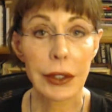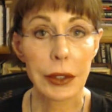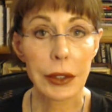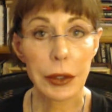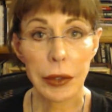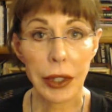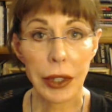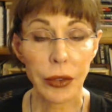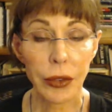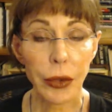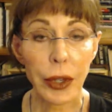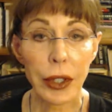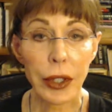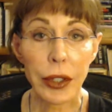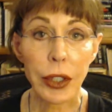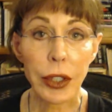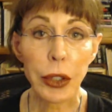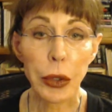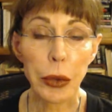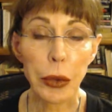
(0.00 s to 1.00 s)
that's great
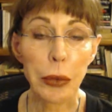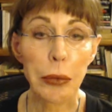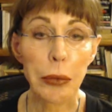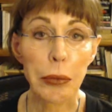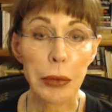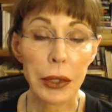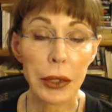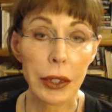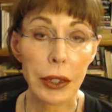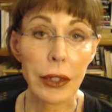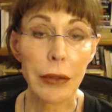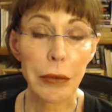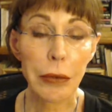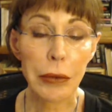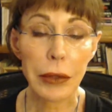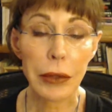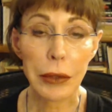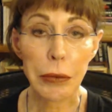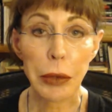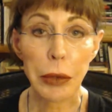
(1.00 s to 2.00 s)
too. But
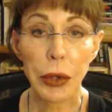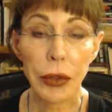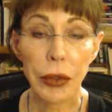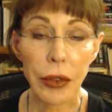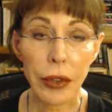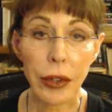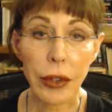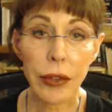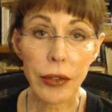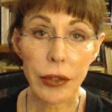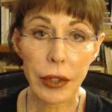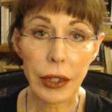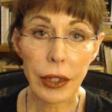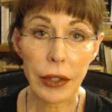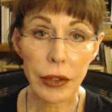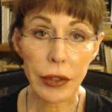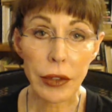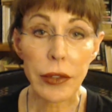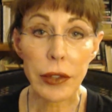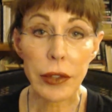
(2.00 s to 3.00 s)
in both of those
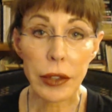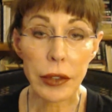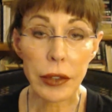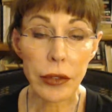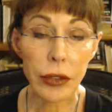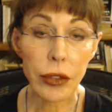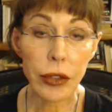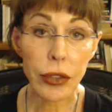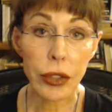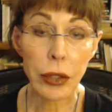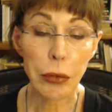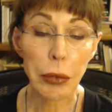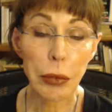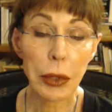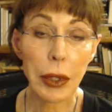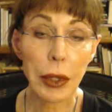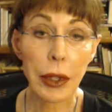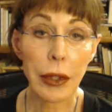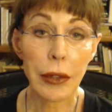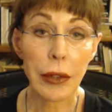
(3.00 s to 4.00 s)
instances, you should
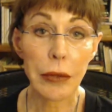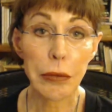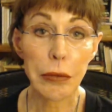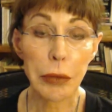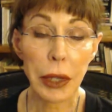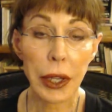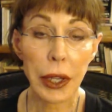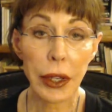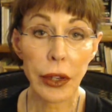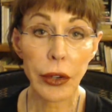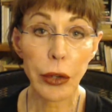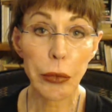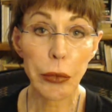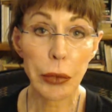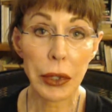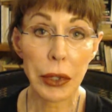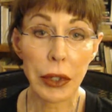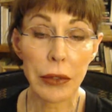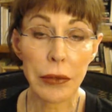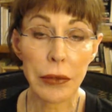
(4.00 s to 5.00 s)
be paying your own
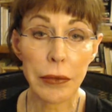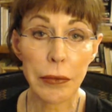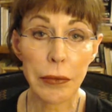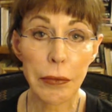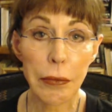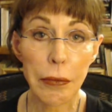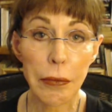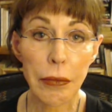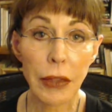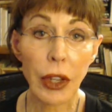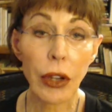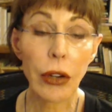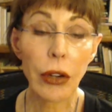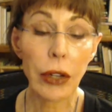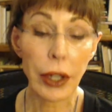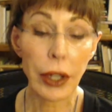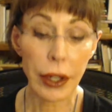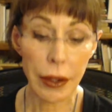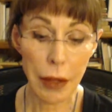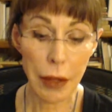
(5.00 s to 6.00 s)
bill.
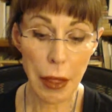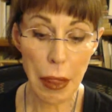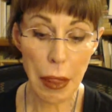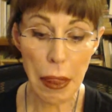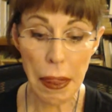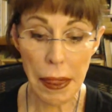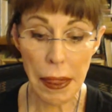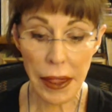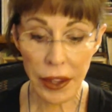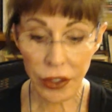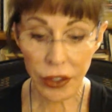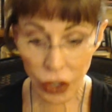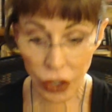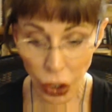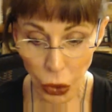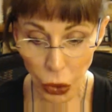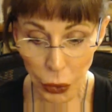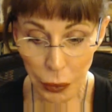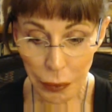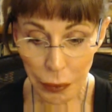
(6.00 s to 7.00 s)
Okay,
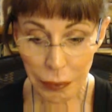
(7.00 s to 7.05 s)
so